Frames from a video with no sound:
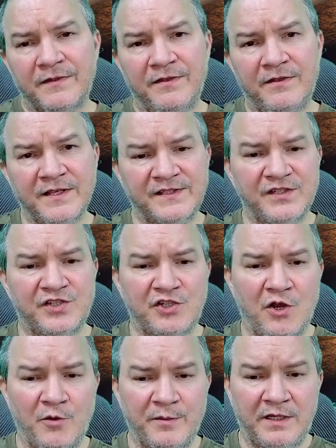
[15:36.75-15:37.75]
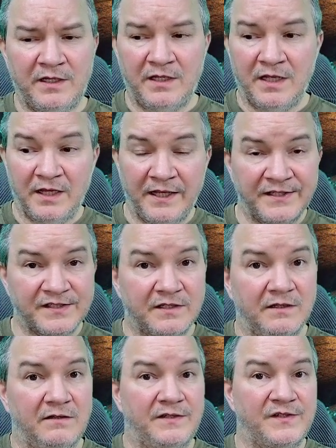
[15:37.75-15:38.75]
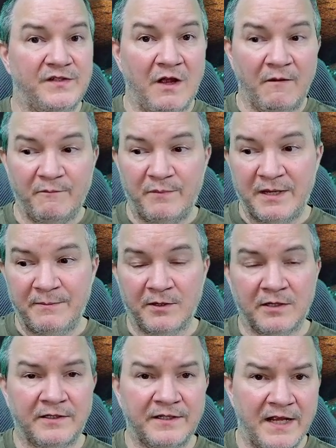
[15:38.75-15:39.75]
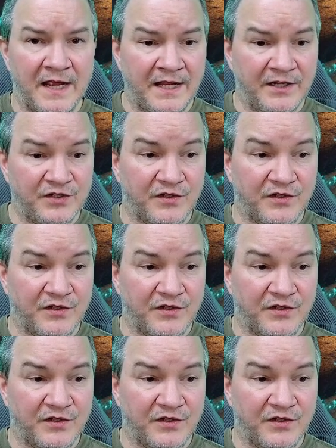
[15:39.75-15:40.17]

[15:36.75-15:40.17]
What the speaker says: This has shown me at least some people are engaged.